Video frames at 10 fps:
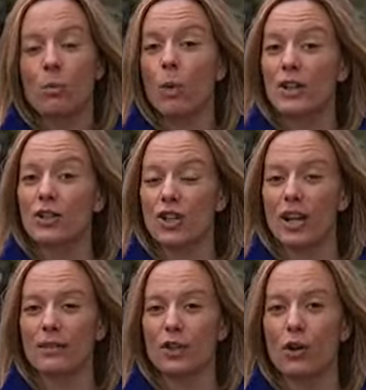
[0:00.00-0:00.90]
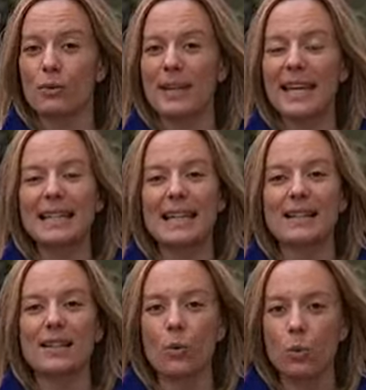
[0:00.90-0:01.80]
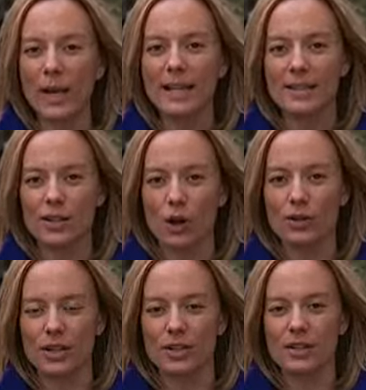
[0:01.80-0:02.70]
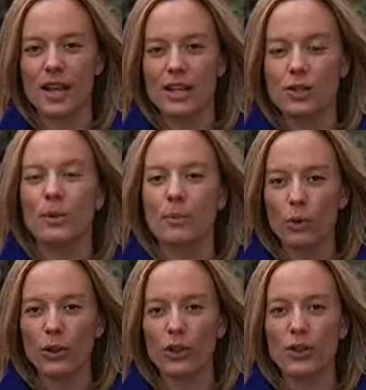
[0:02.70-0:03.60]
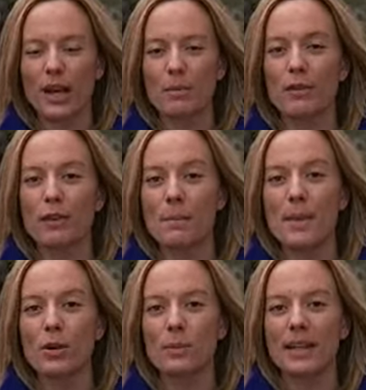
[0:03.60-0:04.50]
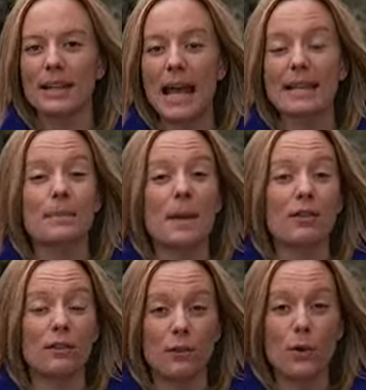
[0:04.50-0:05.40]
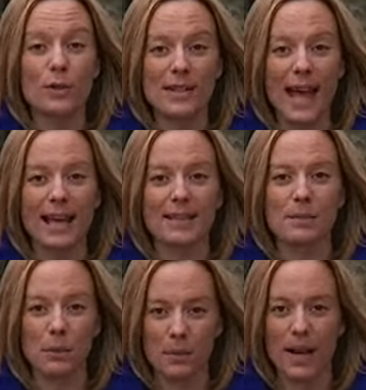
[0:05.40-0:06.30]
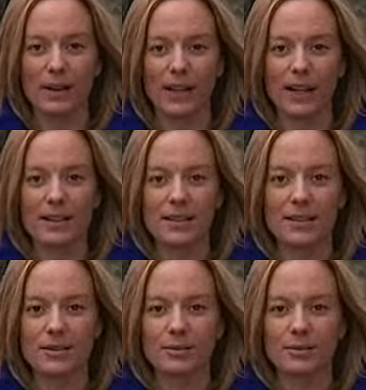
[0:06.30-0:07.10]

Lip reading: One chef told me he needs a week's notice to import the cucumber from Melbourne and spend 4 days preparing it.